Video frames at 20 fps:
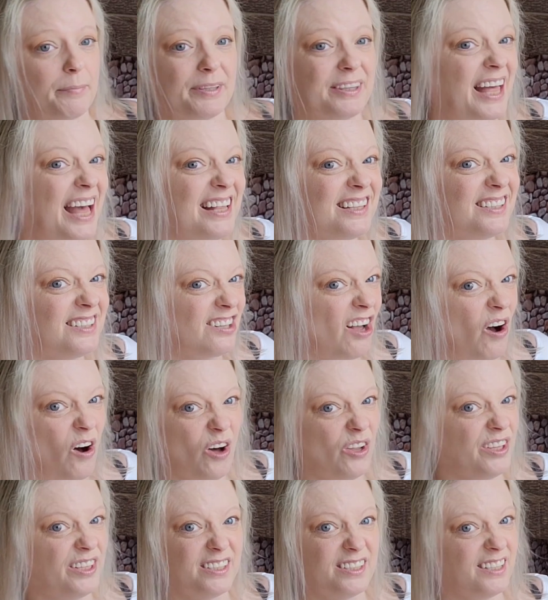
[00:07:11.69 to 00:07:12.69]
But that's
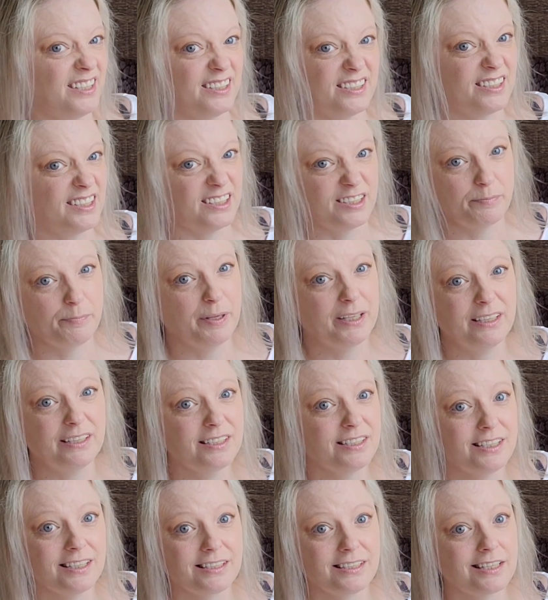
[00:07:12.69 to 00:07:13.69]
all this is peel
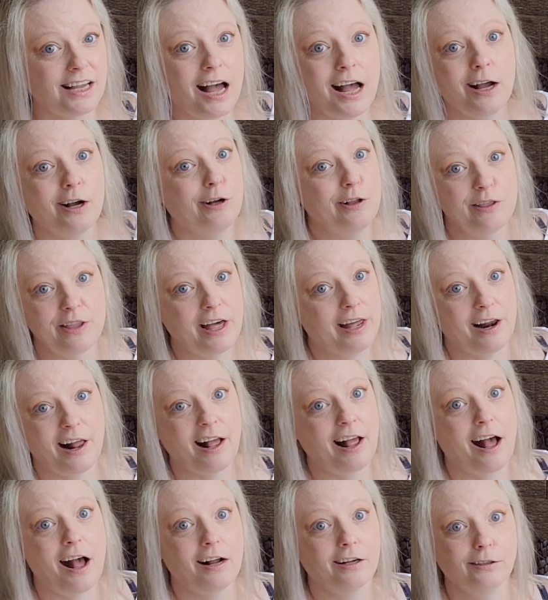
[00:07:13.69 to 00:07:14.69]
and stick tile that
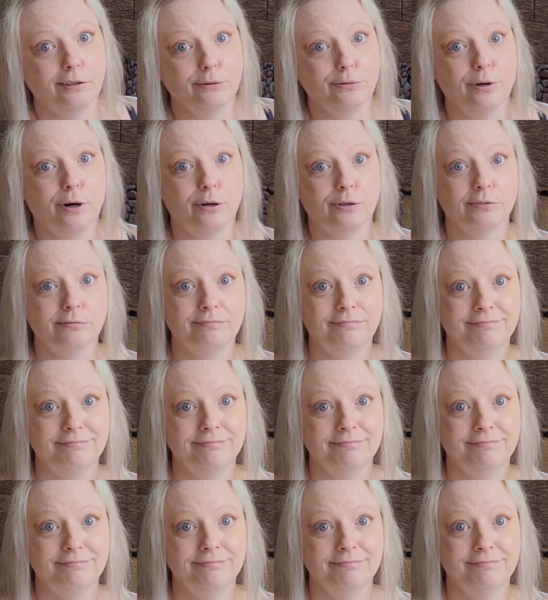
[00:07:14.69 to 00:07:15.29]
I hot glued on.